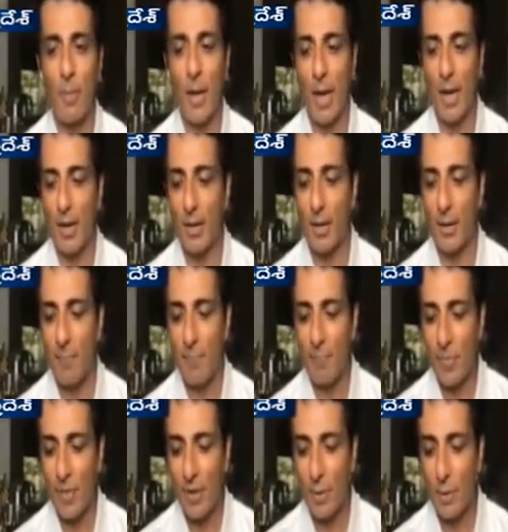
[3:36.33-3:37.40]
And,
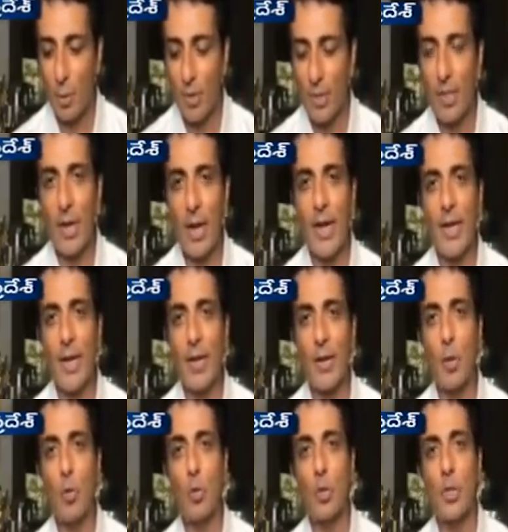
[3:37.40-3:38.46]
in the night at
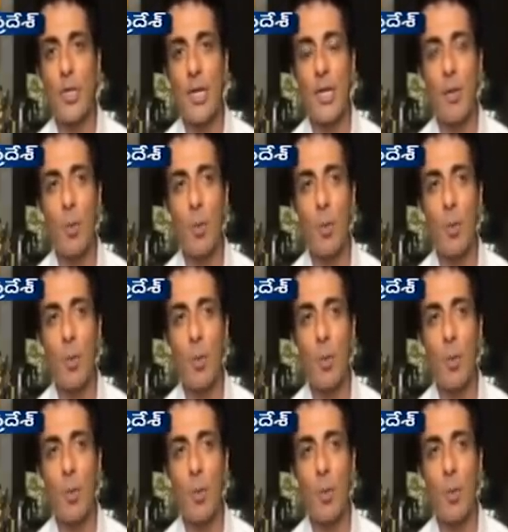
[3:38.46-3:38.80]
2:30,